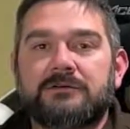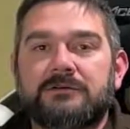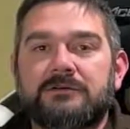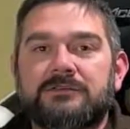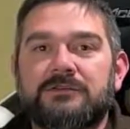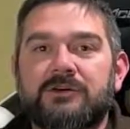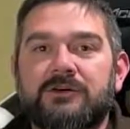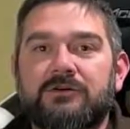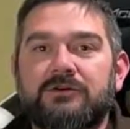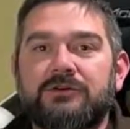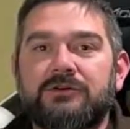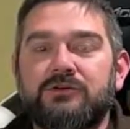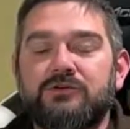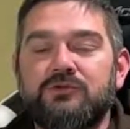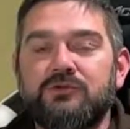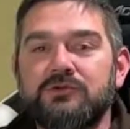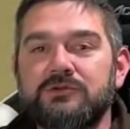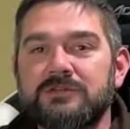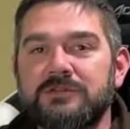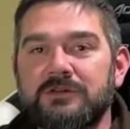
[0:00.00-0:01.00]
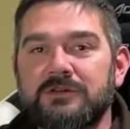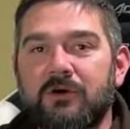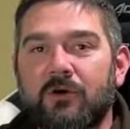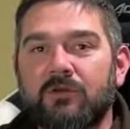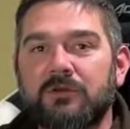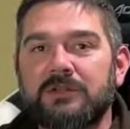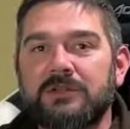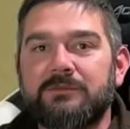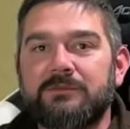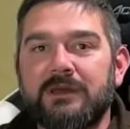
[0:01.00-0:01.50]
So you used to
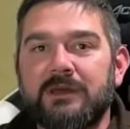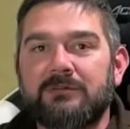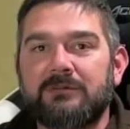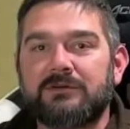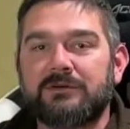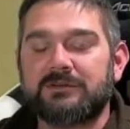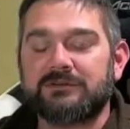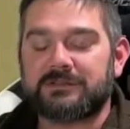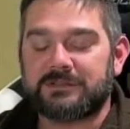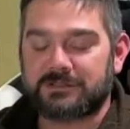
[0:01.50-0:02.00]
only be able,